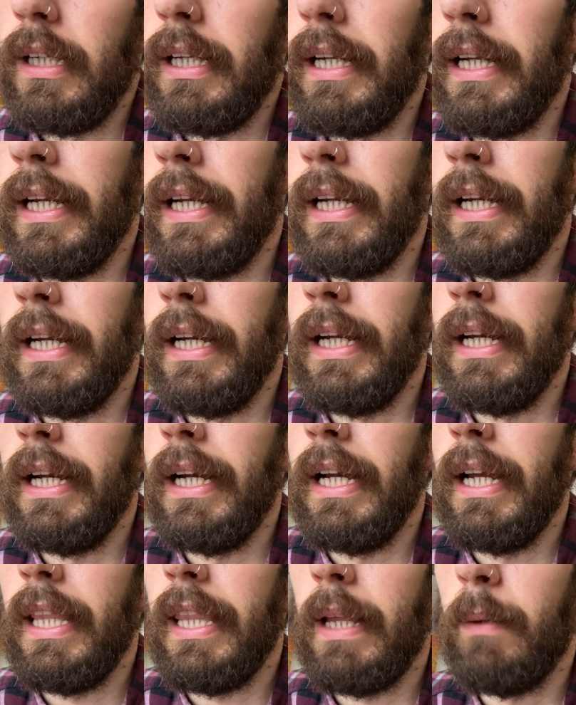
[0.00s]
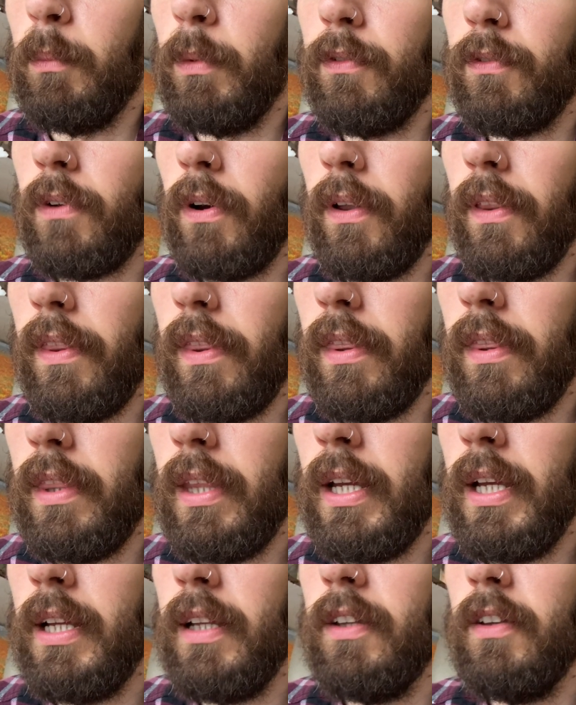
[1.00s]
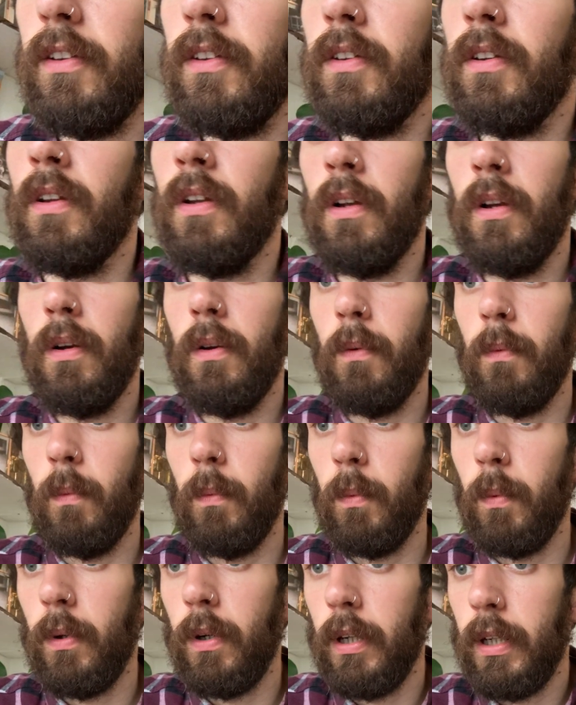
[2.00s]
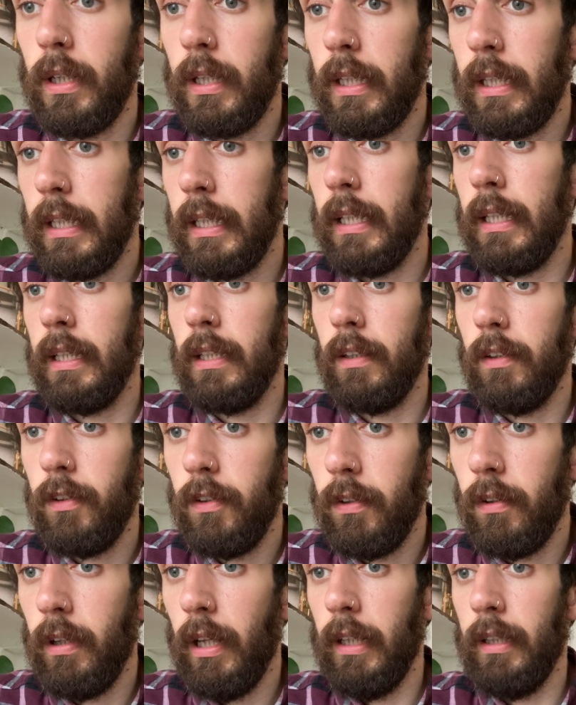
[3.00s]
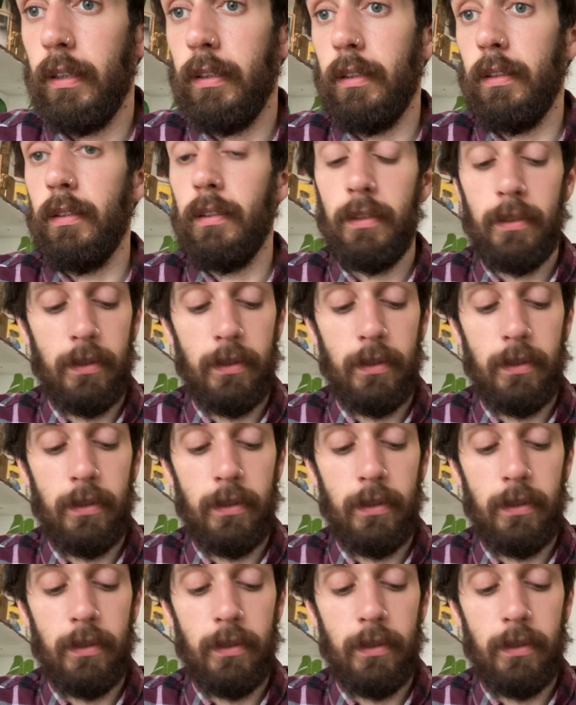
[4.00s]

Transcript: Then we've got this, 1 and 2 and.